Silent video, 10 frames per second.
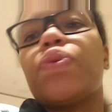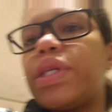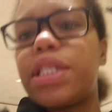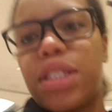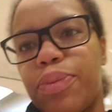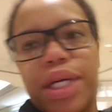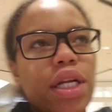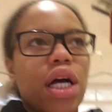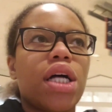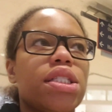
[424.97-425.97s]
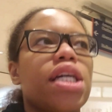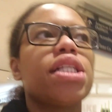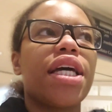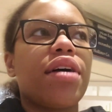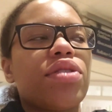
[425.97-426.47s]
to really spend all
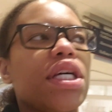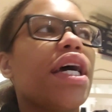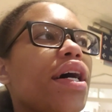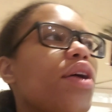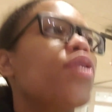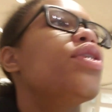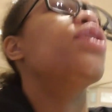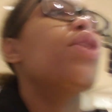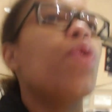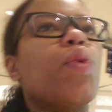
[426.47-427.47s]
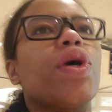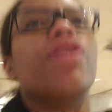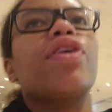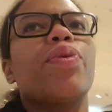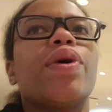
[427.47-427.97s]
day downtown
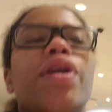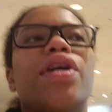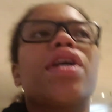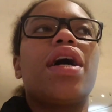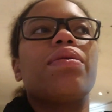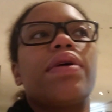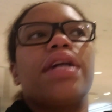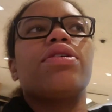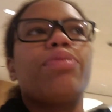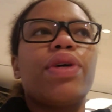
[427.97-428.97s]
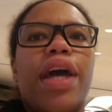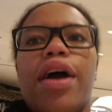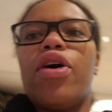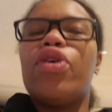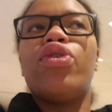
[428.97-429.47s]
where they work? I'd rather be
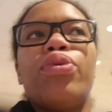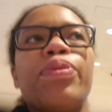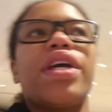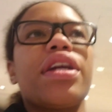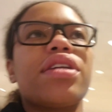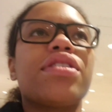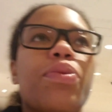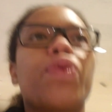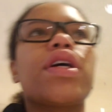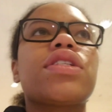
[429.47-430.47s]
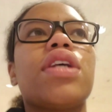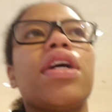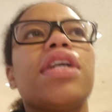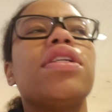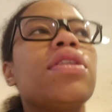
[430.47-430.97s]
at home getting some work
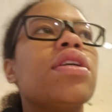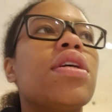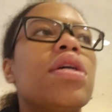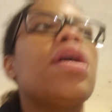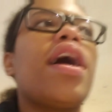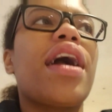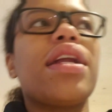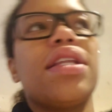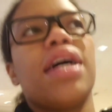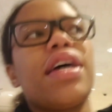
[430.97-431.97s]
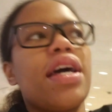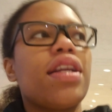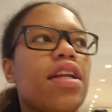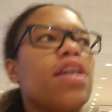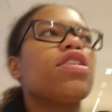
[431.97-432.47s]
done. I got a lot of
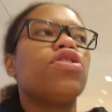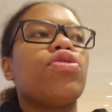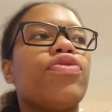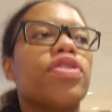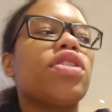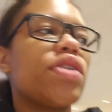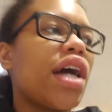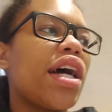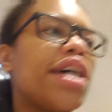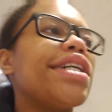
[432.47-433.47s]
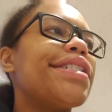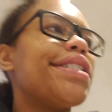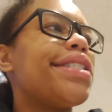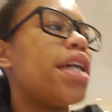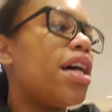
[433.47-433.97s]
editing to do for you
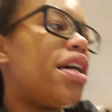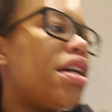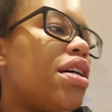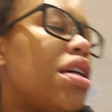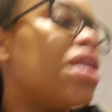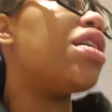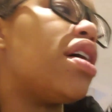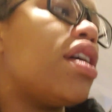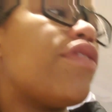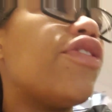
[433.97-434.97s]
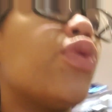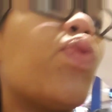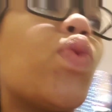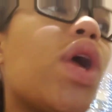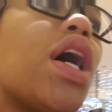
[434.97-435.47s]
guys. If
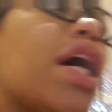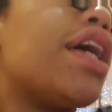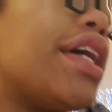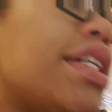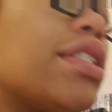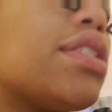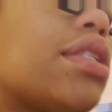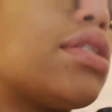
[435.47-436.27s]
you want,